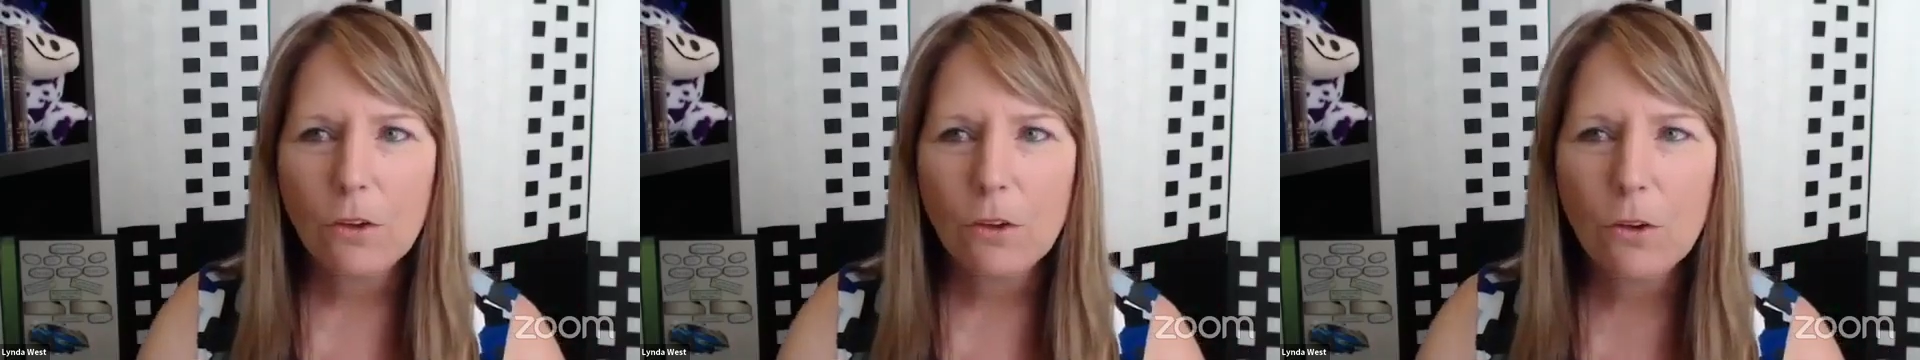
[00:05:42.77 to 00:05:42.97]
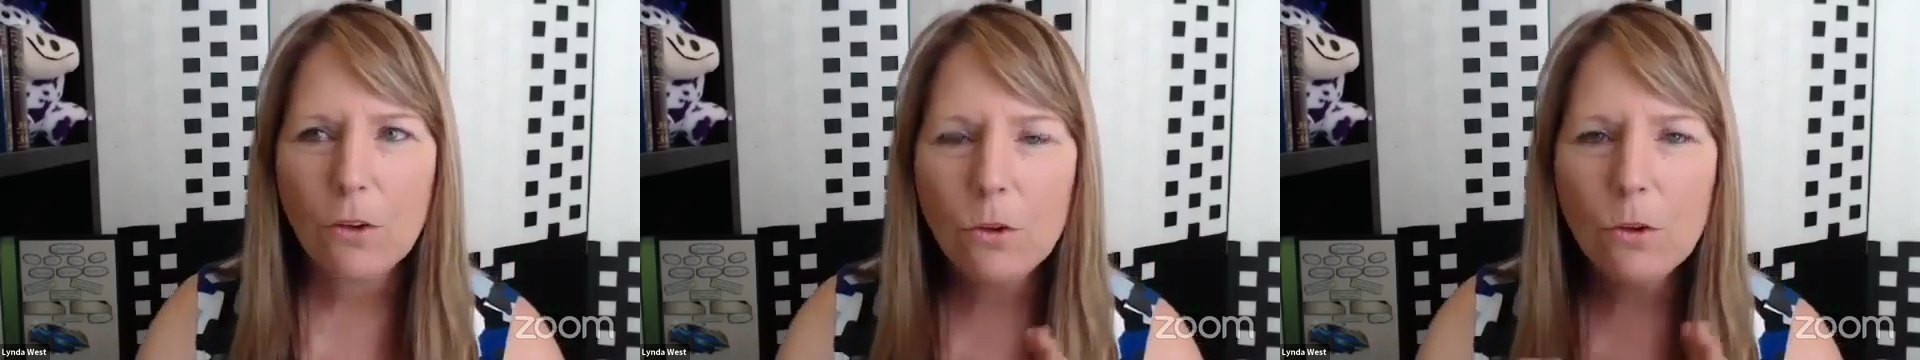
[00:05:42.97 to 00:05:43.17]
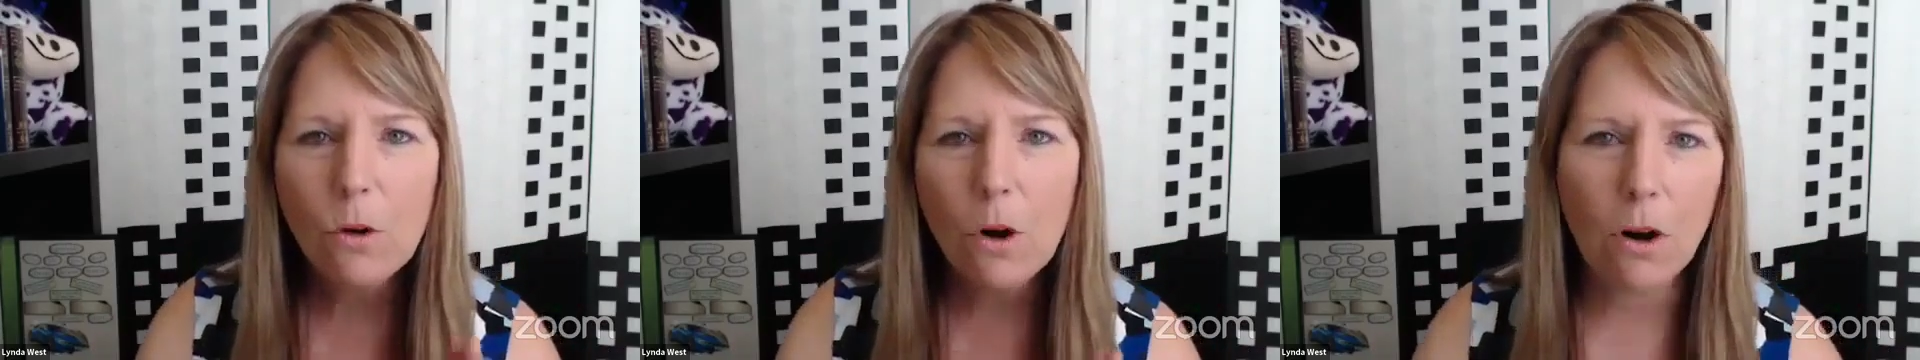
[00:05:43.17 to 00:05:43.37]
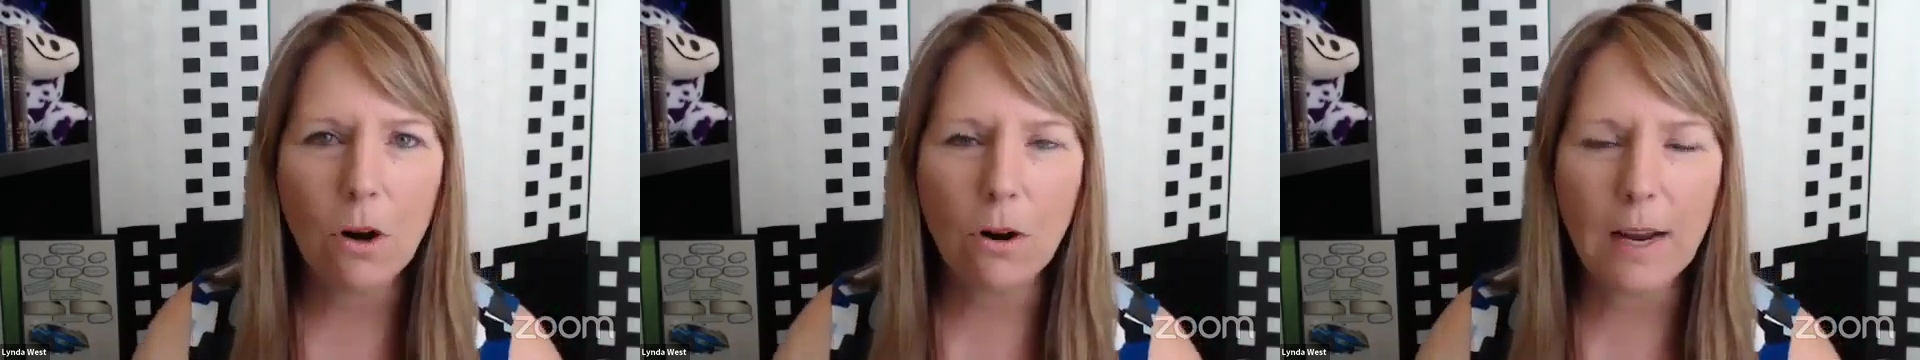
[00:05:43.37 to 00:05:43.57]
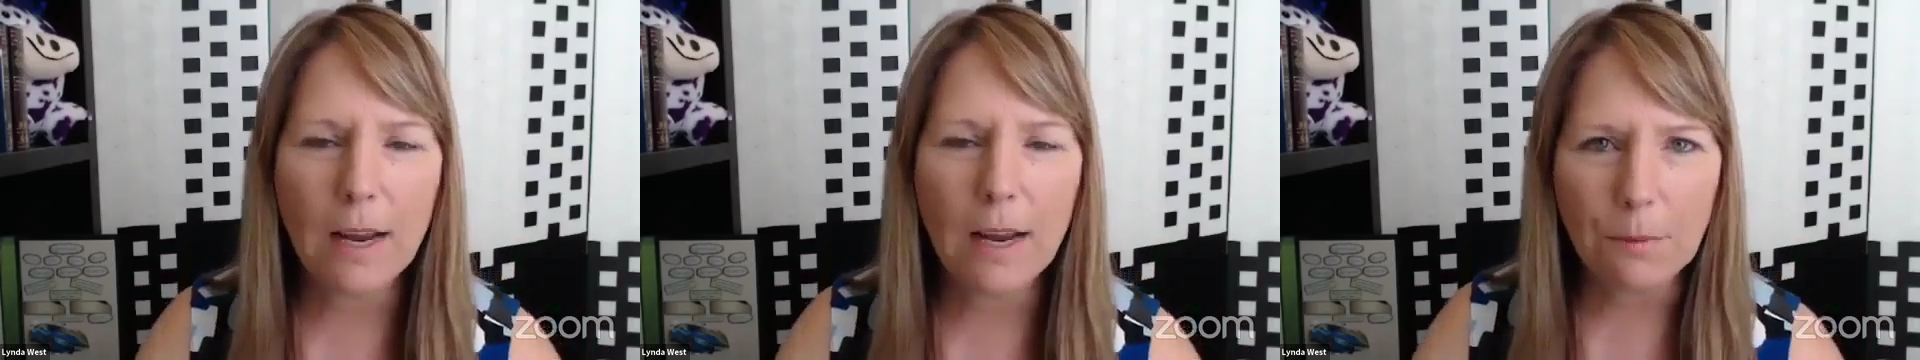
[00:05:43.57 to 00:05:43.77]
You
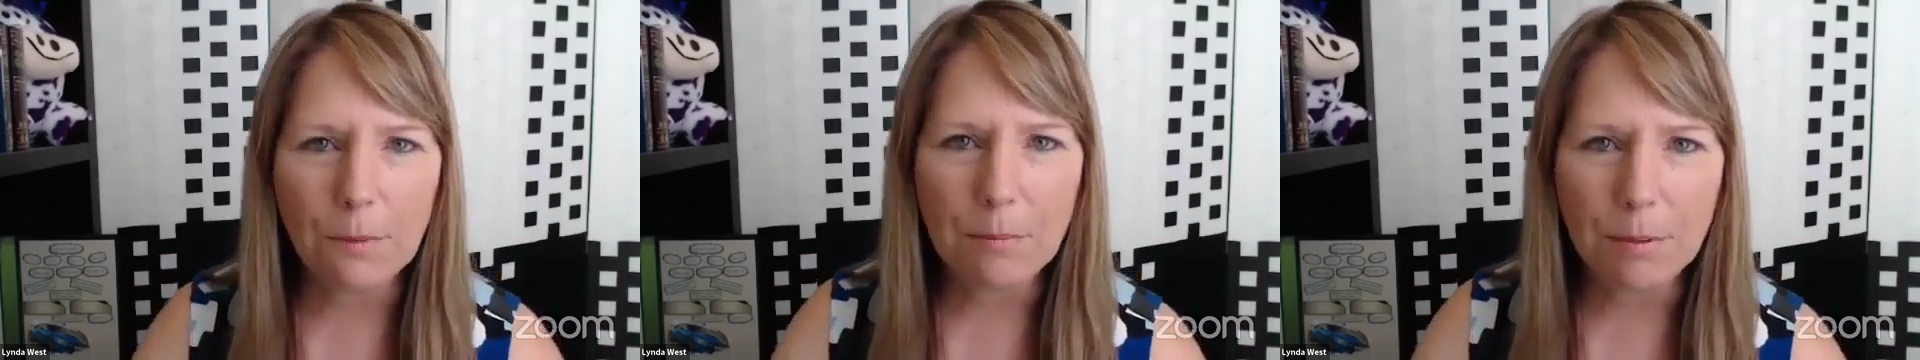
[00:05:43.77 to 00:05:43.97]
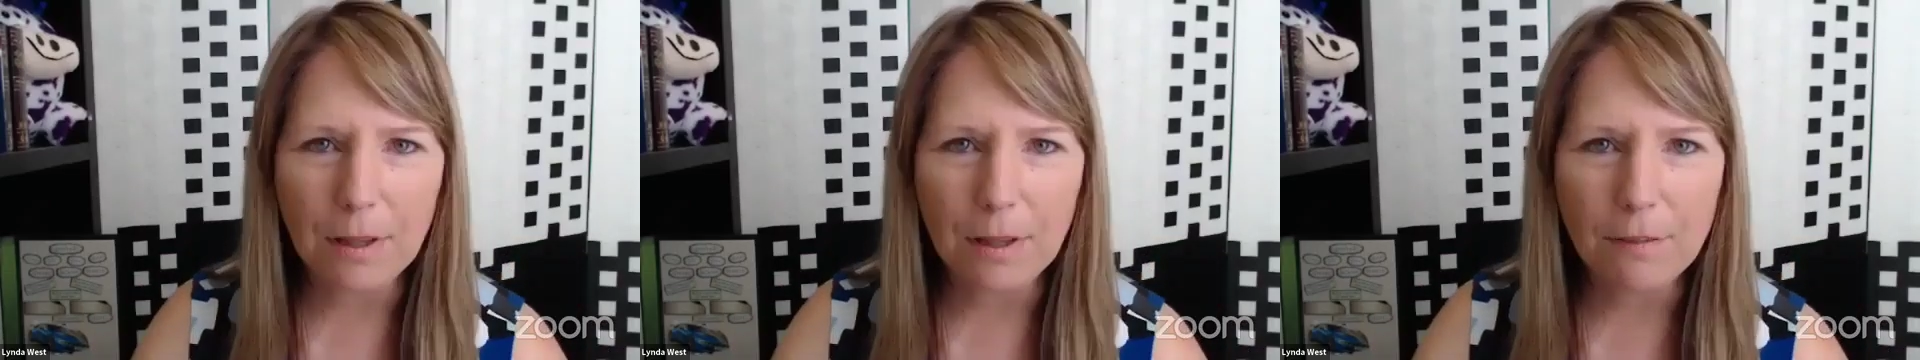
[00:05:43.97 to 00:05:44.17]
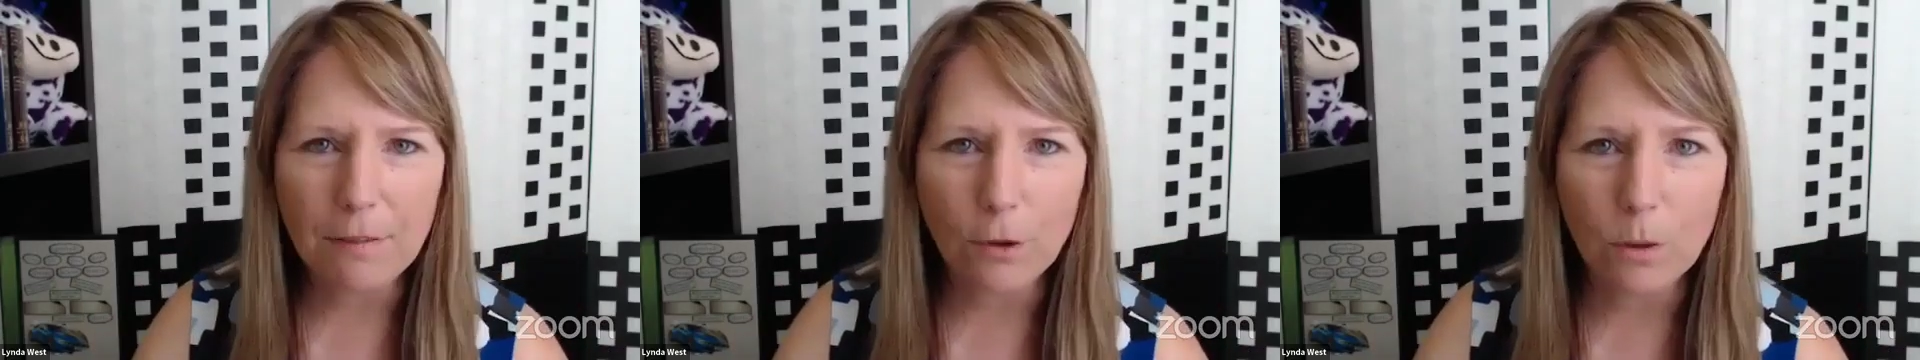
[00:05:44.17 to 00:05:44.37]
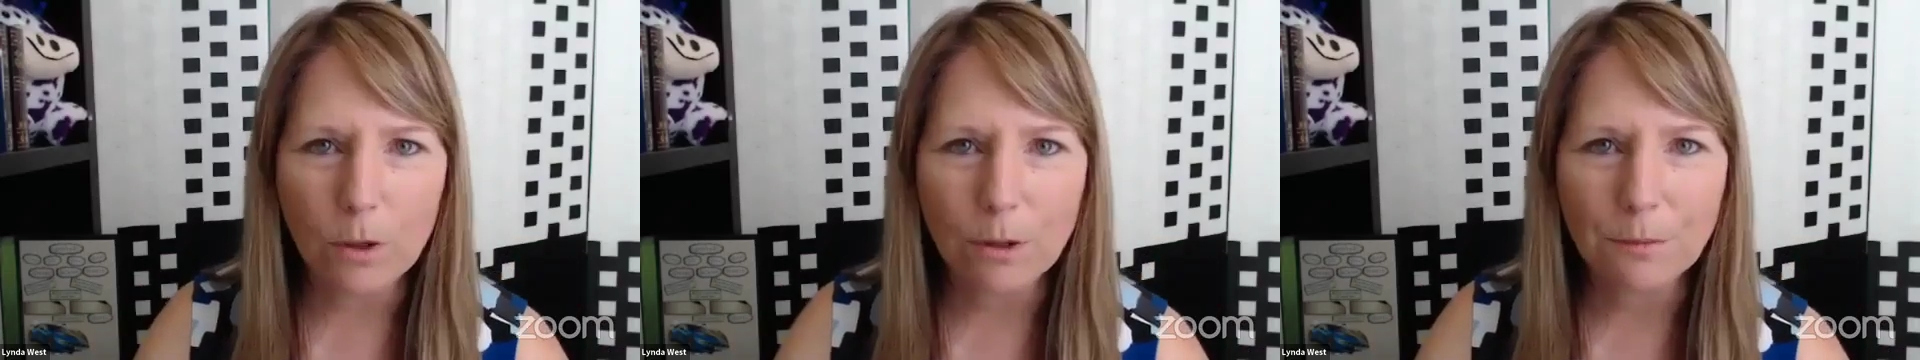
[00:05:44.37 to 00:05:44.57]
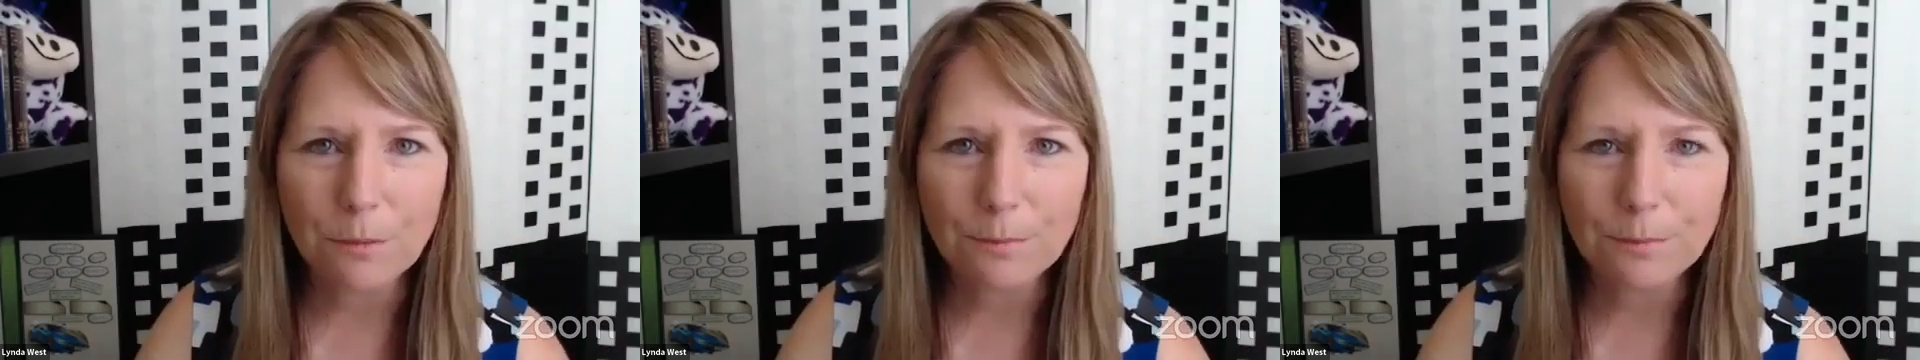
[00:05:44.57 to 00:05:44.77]
are a replay
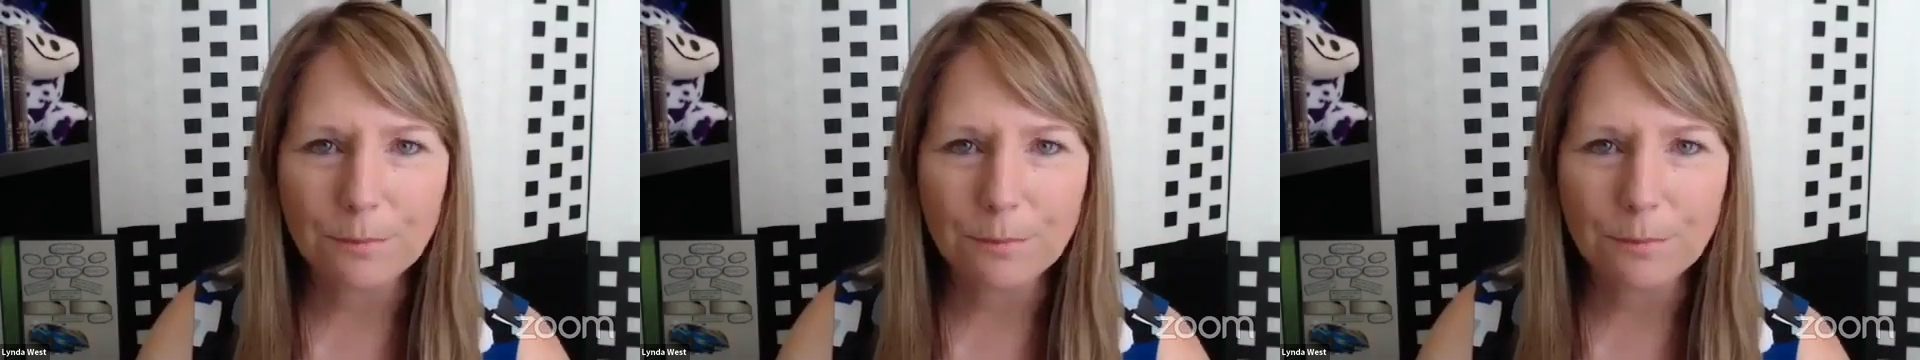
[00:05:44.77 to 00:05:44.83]
viewer